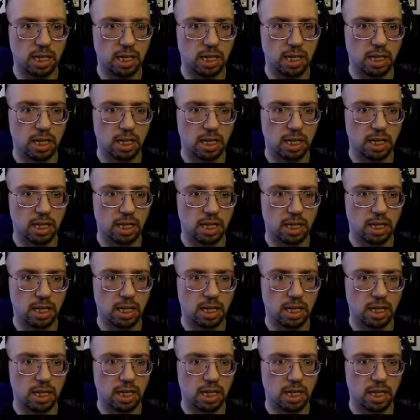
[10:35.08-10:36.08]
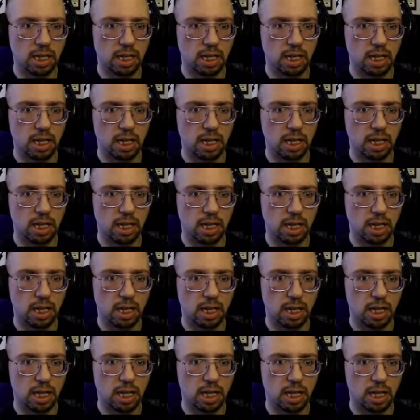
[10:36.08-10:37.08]

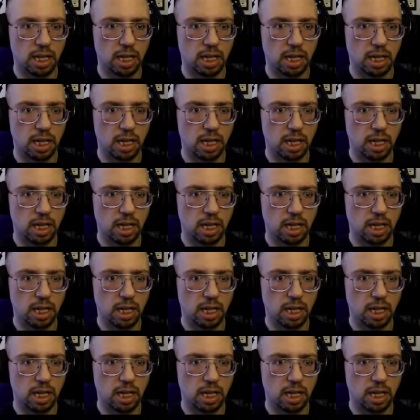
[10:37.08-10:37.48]
Nothing is said.